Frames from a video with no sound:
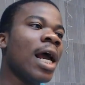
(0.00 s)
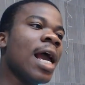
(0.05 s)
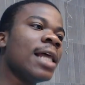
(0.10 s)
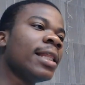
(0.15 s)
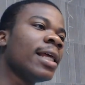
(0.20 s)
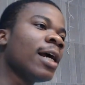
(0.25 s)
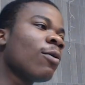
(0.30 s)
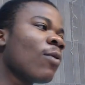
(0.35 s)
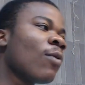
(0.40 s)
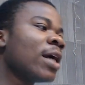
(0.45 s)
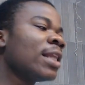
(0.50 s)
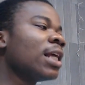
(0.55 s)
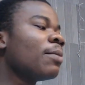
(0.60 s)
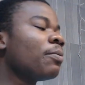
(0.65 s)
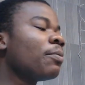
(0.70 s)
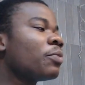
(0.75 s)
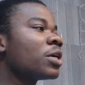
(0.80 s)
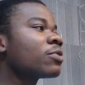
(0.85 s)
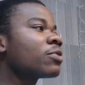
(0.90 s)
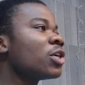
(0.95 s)
And then when they
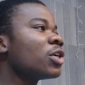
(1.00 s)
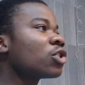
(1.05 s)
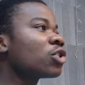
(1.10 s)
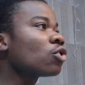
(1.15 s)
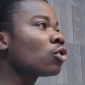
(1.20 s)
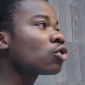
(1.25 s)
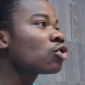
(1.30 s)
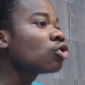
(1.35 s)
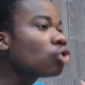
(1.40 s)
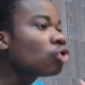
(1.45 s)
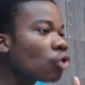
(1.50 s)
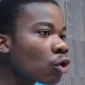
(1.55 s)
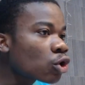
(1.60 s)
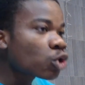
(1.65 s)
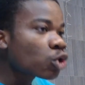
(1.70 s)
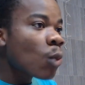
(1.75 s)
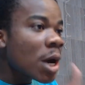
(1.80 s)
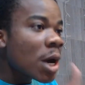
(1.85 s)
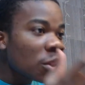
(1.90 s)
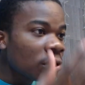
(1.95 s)
bring results, not
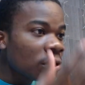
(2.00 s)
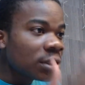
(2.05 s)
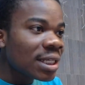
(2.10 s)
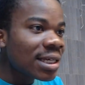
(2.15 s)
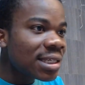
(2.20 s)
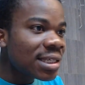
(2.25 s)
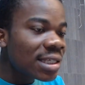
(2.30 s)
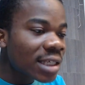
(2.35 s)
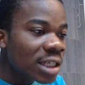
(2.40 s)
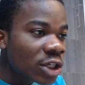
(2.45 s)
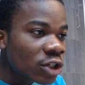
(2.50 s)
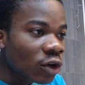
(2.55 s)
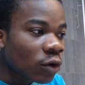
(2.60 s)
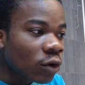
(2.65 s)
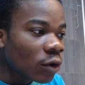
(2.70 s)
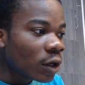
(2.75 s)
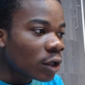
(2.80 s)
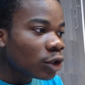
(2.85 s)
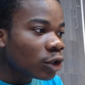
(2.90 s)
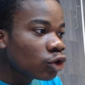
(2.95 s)
when not they secure,
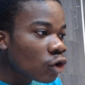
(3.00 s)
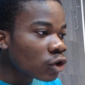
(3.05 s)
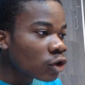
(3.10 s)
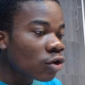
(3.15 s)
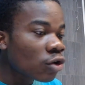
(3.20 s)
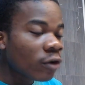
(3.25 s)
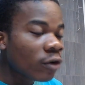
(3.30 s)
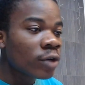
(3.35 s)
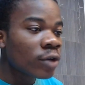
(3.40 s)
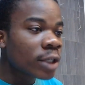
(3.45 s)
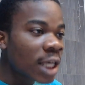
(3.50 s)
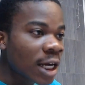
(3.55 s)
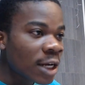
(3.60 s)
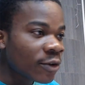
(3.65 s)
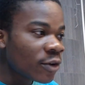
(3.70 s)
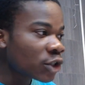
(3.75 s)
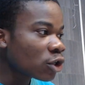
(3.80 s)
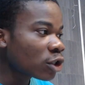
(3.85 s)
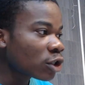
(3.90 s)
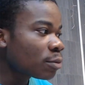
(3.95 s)
not cover get
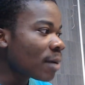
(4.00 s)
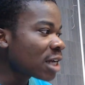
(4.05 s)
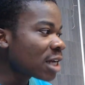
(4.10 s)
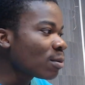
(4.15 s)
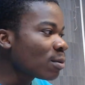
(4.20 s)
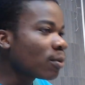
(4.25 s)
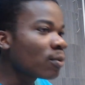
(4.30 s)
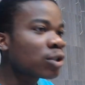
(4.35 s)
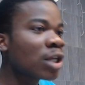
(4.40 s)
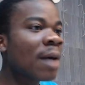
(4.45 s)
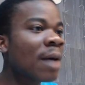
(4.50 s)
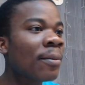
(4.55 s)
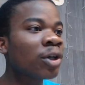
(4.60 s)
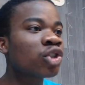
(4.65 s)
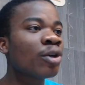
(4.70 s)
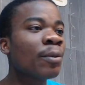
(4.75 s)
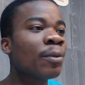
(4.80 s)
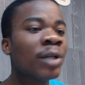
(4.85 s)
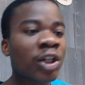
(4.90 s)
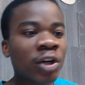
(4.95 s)
results past people. Now
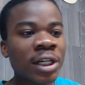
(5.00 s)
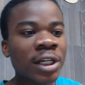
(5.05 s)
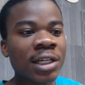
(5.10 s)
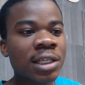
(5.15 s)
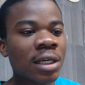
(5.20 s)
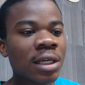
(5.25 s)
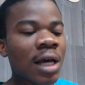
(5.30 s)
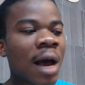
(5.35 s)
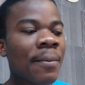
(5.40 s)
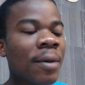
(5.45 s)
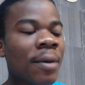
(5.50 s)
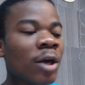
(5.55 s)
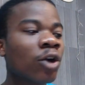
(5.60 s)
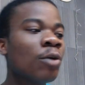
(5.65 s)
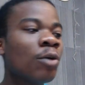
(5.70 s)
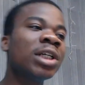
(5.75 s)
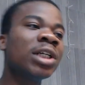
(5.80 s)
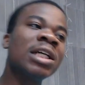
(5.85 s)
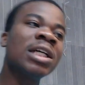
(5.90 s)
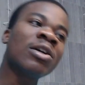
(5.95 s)
somebody could say, I beg
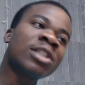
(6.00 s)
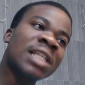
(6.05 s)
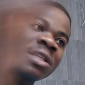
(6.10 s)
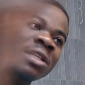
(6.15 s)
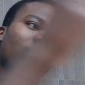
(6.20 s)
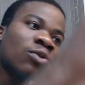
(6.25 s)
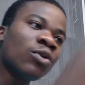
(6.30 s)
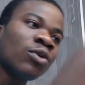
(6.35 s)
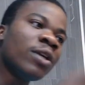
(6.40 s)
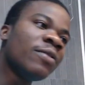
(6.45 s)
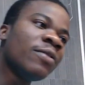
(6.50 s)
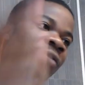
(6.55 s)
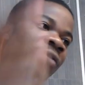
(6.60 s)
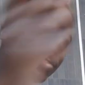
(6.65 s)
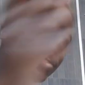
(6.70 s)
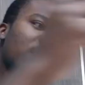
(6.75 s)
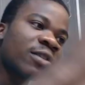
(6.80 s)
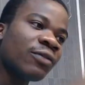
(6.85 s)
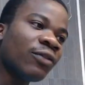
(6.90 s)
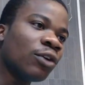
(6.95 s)
you, I'll start to
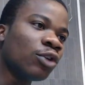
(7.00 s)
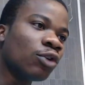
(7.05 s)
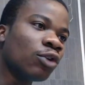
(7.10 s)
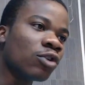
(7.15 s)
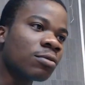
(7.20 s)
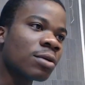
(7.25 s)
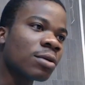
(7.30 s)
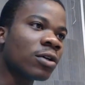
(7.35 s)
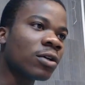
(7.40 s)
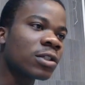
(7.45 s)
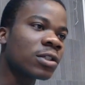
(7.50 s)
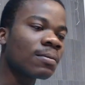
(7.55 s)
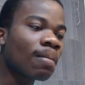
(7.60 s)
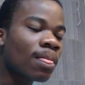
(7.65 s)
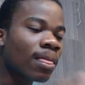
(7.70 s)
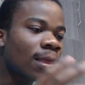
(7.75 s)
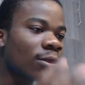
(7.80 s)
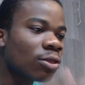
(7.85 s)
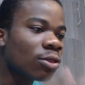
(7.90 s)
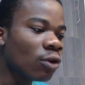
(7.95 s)
invest for not because
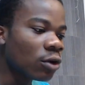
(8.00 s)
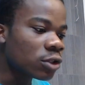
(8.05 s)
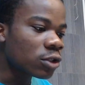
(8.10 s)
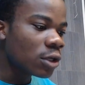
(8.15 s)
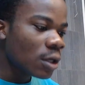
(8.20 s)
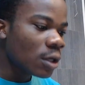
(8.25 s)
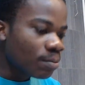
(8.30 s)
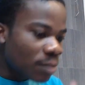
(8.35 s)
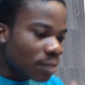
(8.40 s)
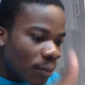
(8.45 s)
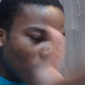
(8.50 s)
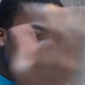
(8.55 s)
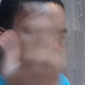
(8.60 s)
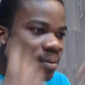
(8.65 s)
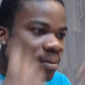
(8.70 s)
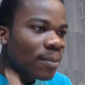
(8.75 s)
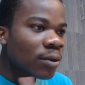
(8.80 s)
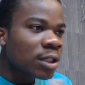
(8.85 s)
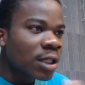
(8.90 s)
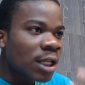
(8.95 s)
not people where
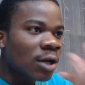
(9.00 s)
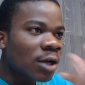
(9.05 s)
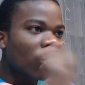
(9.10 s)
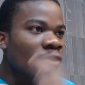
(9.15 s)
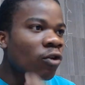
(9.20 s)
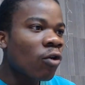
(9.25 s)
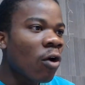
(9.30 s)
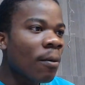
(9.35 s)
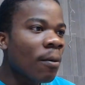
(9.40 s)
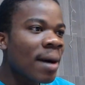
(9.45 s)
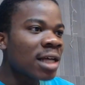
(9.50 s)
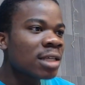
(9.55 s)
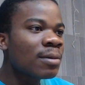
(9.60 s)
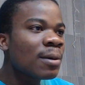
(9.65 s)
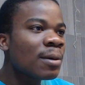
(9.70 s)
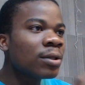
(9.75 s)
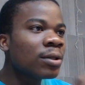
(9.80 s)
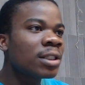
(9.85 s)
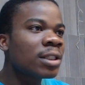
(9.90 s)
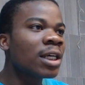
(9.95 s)
people they come at,
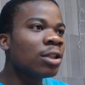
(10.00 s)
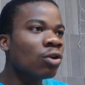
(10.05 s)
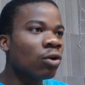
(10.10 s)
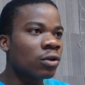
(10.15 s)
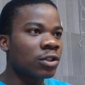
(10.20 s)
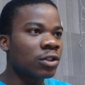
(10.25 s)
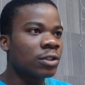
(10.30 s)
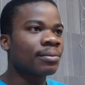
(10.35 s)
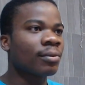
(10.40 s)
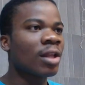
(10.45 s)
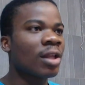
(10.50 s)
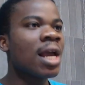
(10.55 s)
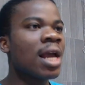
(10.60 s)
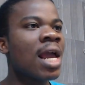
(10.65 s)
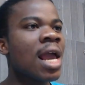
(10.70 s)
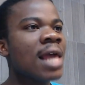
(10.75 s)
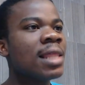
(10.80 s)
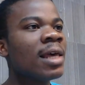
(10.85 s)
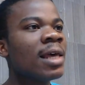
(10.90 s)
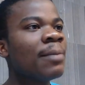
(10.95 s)
people they not.
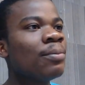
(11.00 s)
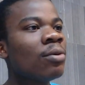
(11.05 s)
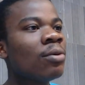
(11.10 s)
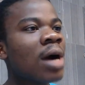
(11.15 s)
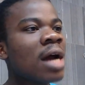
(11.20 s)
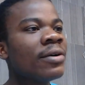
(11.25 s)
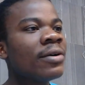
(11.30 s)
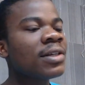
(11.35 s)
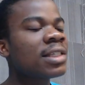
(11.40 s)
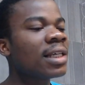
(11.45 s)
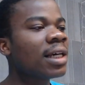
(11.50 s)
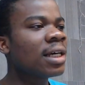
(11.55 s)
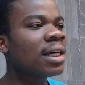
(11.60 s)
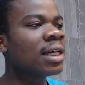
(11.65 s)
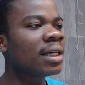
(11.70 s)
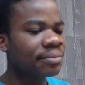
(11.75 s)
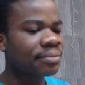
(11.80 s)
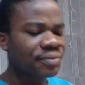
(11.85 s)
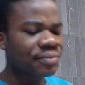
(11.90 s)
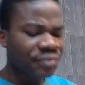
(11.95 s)
And then Buhari say,